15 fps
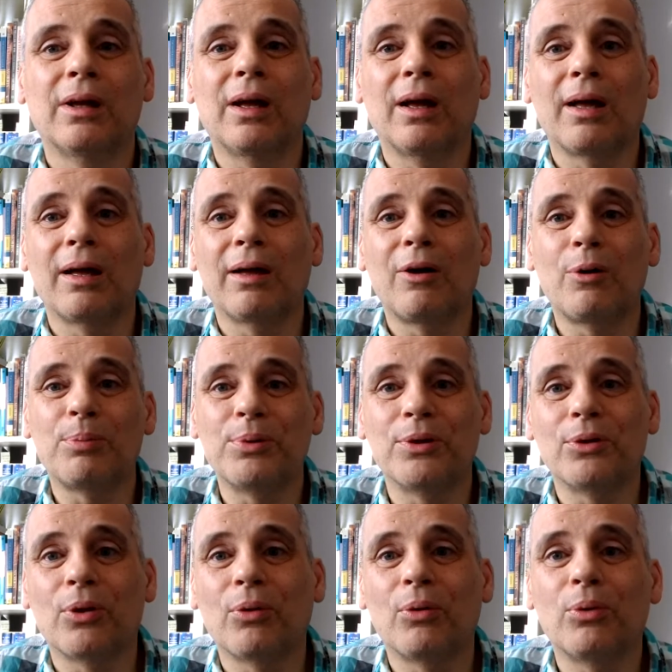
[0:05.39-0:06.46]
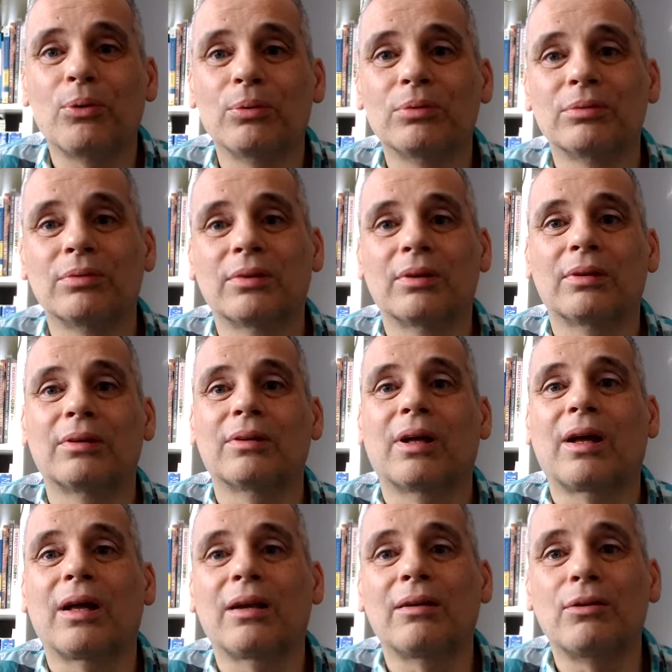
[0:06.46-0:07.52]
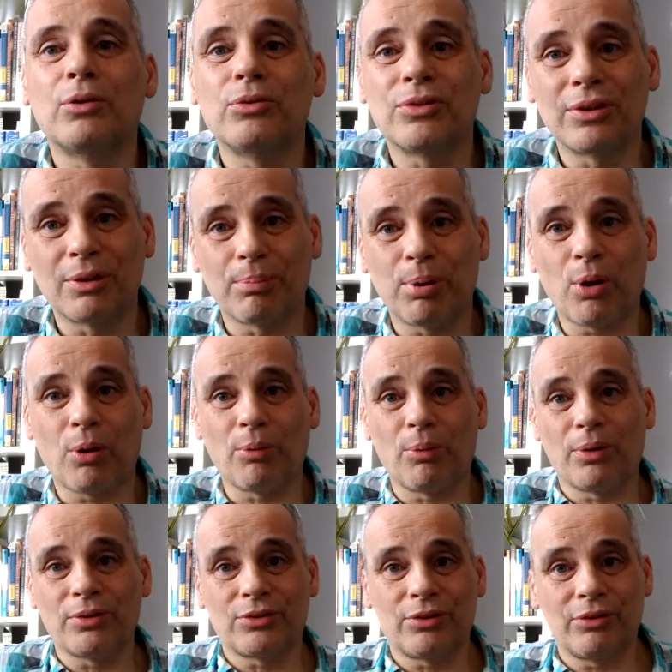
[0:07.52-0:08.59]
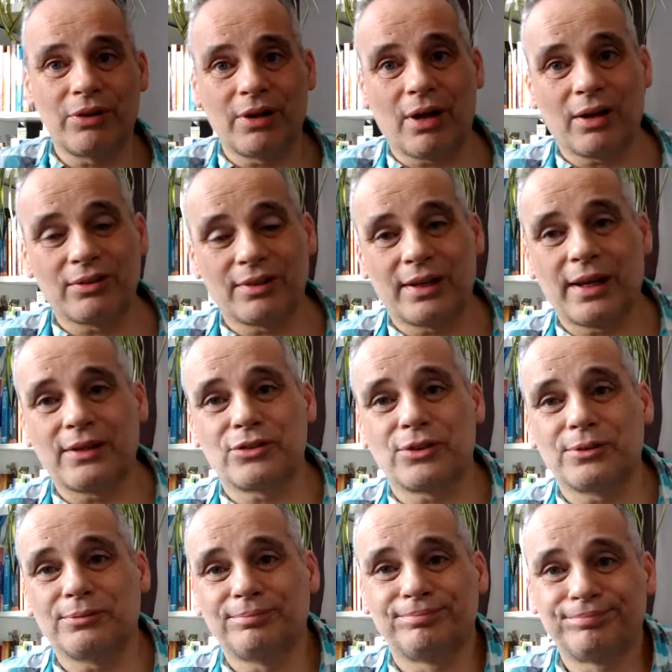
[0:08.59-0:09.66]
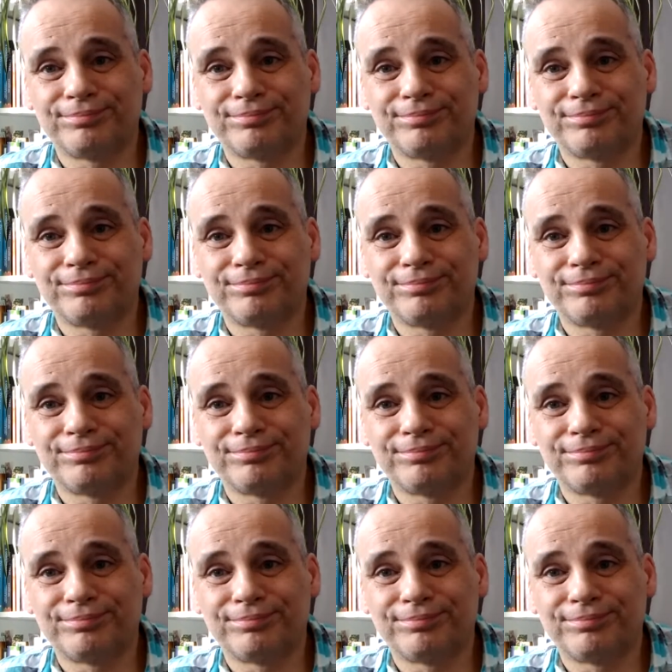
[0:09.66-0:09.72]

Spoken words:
I hope you're not all kind of losing the plot whilst you're in isolation.